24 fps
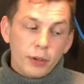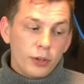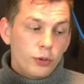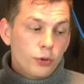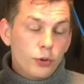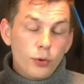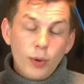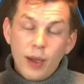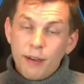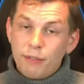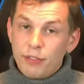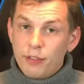
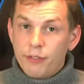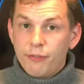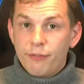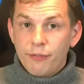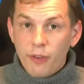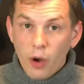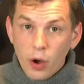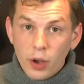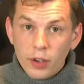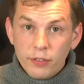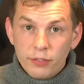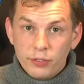But you do have the
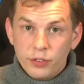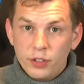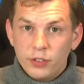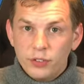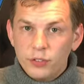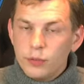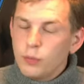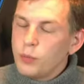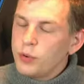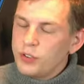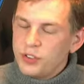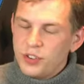5
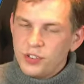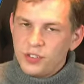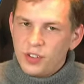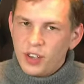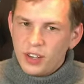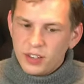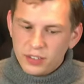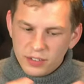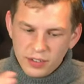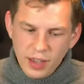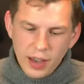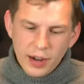system, which
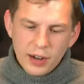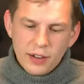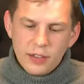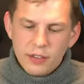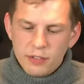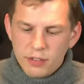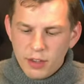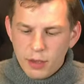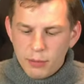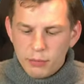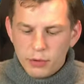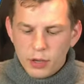is
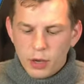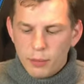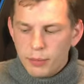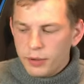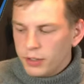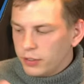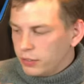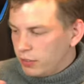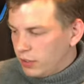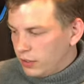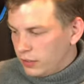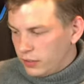exactly the same
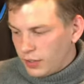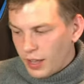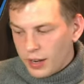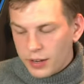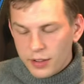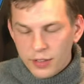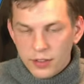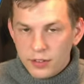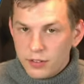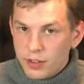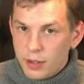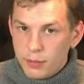gubbings,
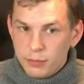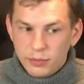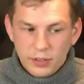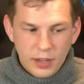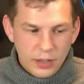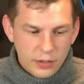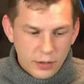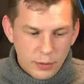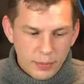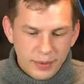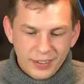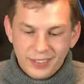exactly the
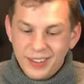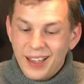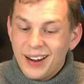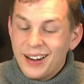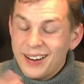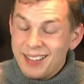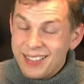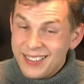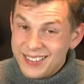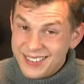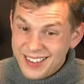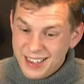same setup,
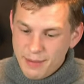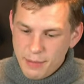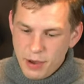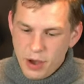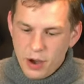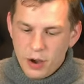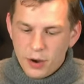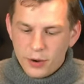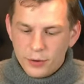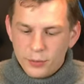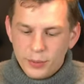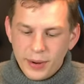exactly the
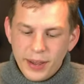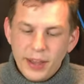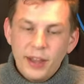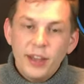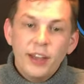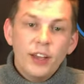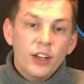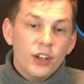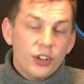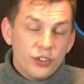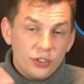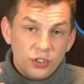same
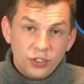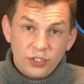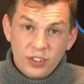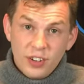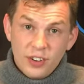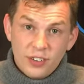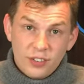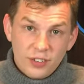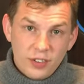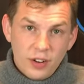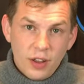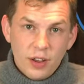hardware,
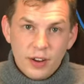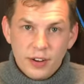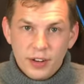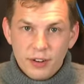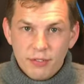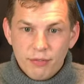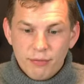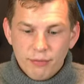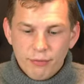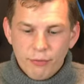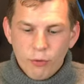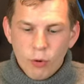just in a
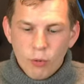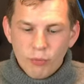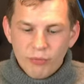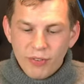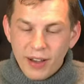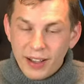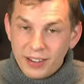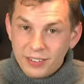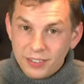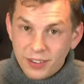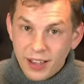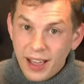slightly different
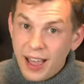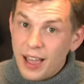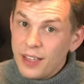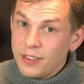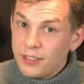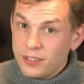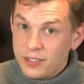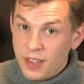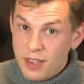form factor.